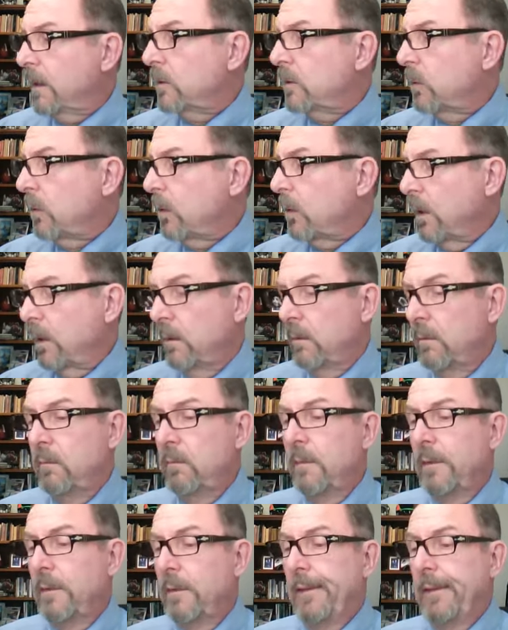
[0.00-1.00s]
toward
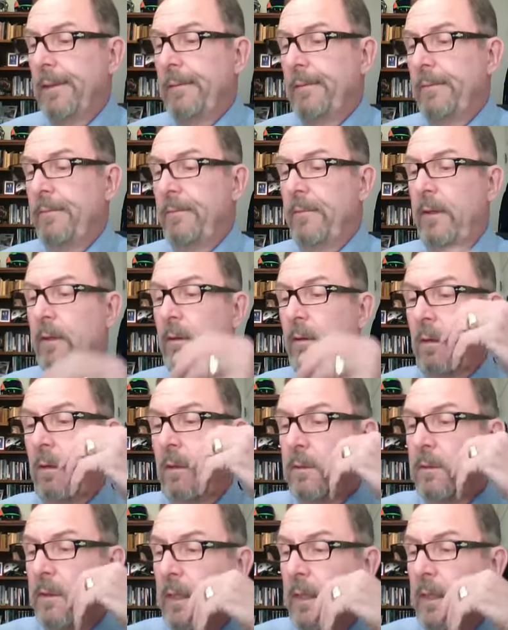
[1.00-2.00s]
the
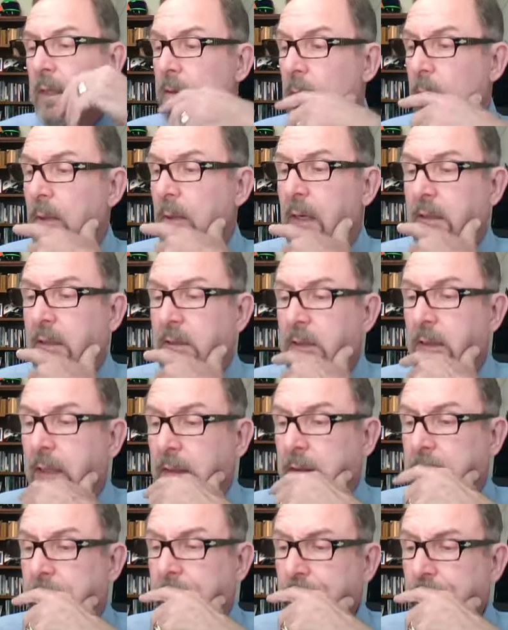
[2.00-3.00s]
organizational
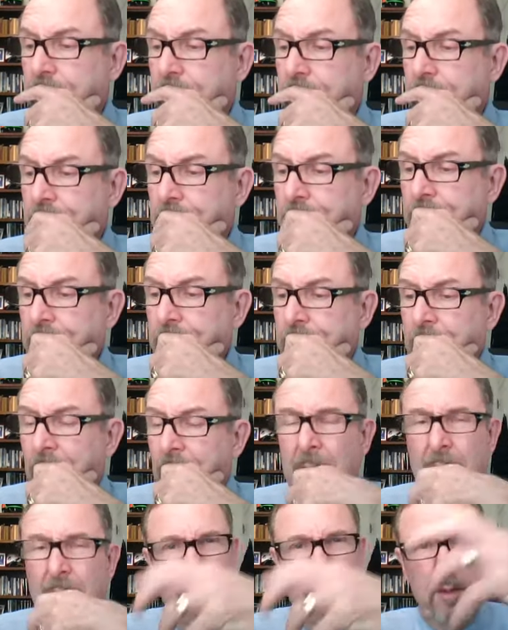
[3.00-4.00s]
process.
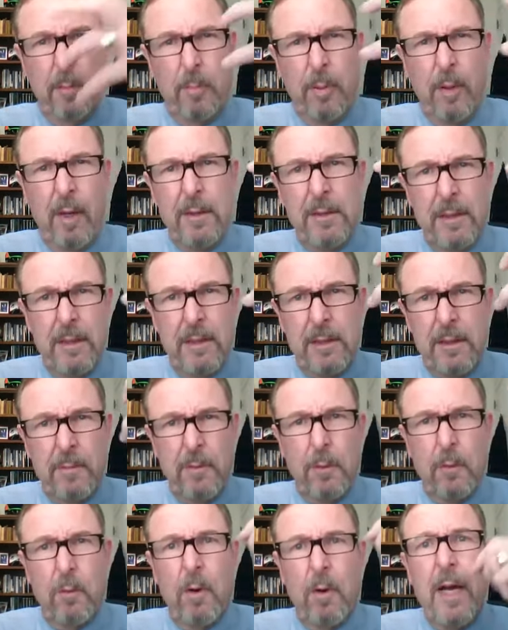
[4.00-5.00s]
It's the process of
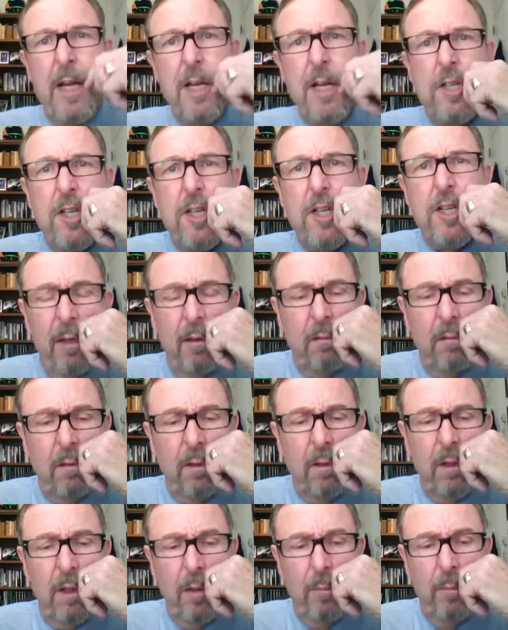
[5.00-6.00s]

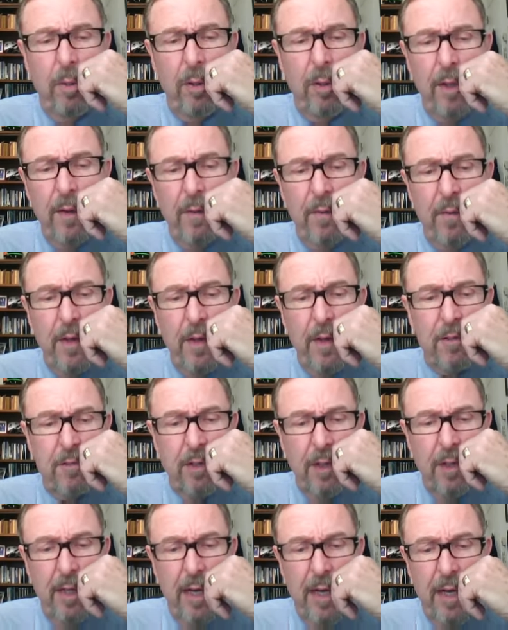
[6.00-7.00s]
arranging, putting things
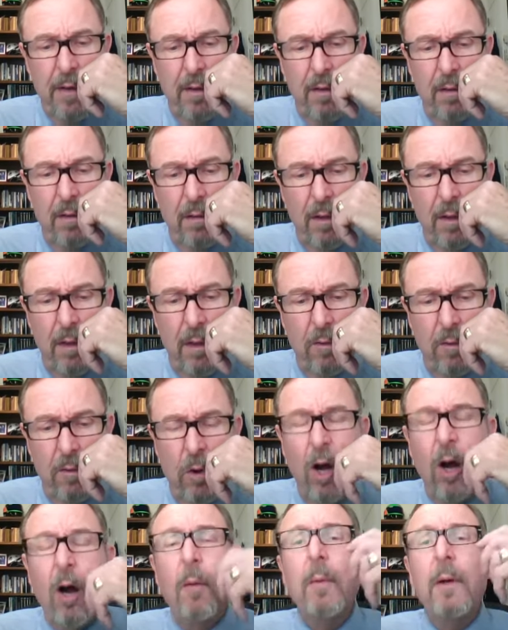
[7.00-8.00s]
together,
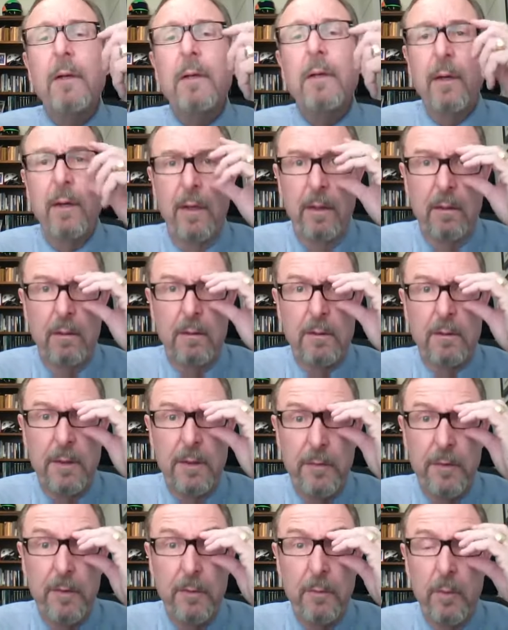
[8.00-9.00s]
raw materials,
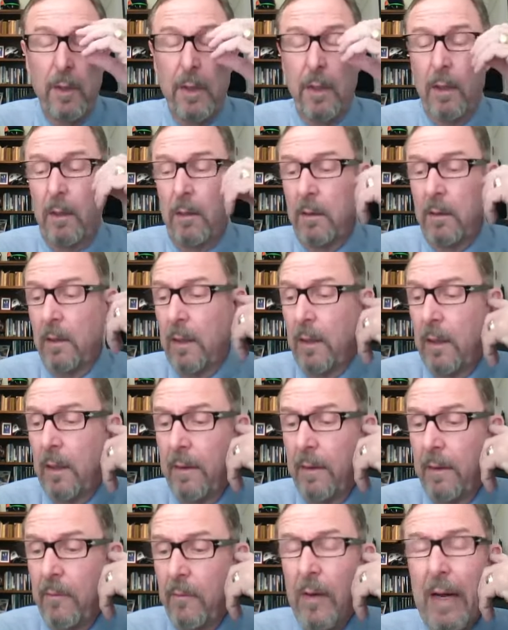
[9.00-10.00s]
if you will,
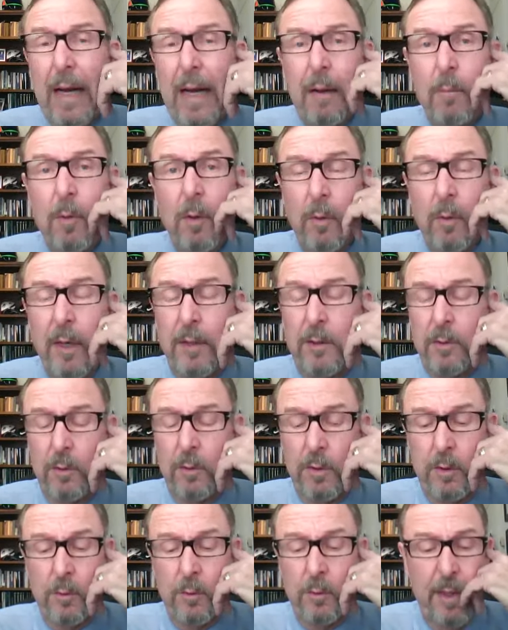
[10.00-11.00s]
the valuable
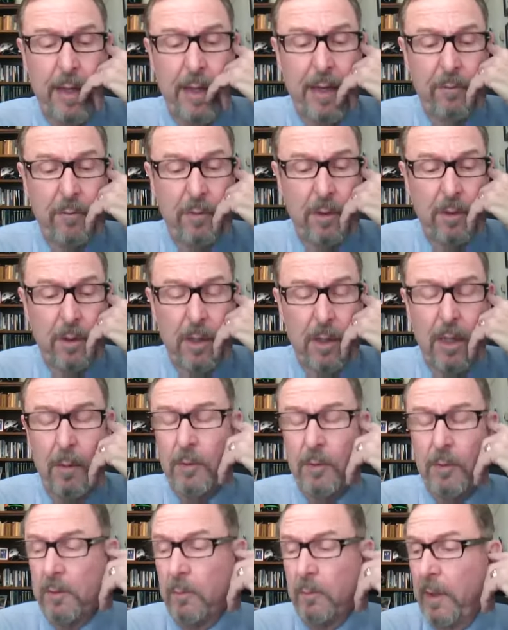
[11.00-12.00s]
resources we have to
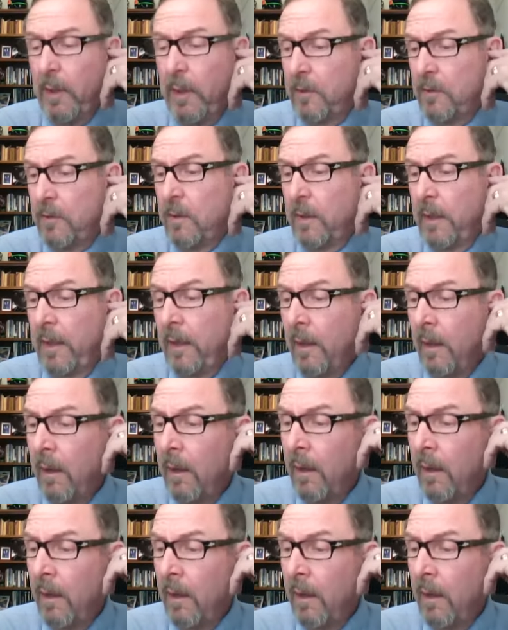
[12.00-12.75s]
accomplish ministry.